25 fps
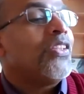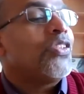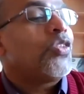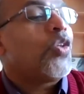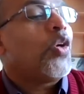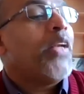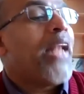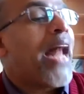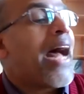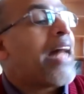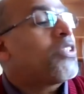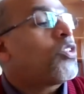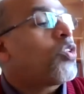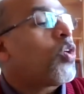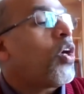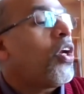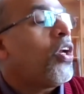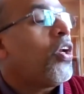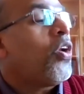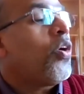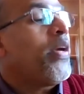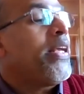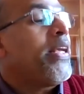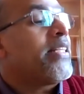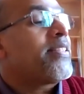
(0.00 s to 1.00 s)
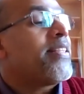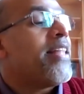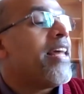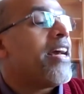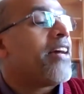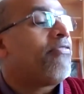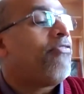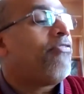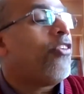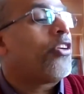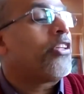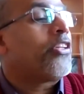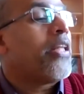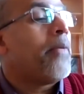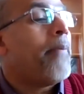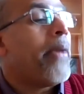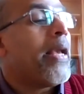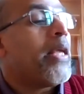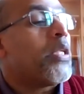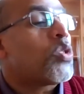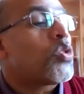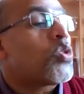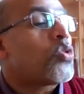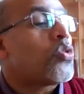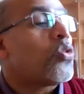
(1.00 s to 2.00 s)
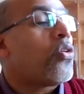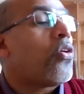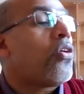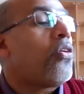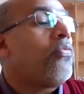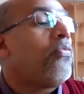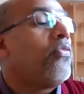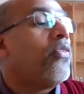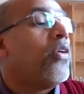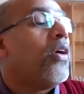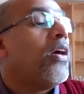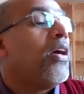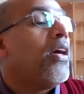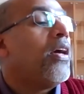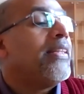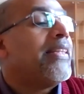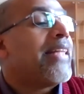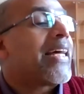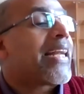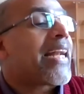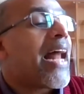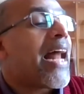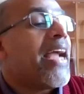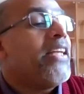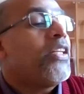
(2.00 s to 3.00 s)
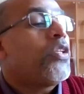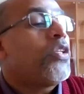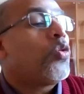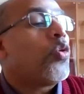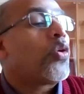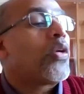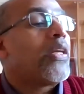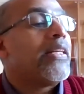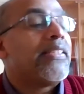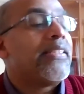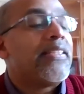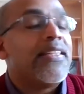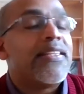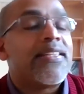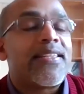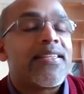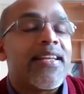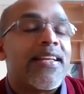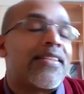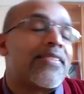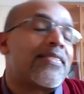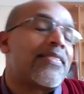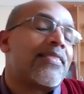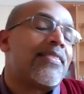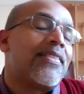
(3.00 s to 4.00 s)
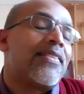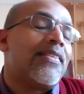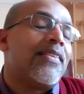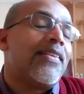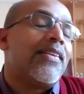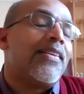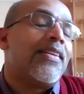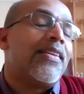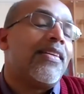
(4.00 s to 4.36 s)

So natural law is therefore the basis of the right to resistance.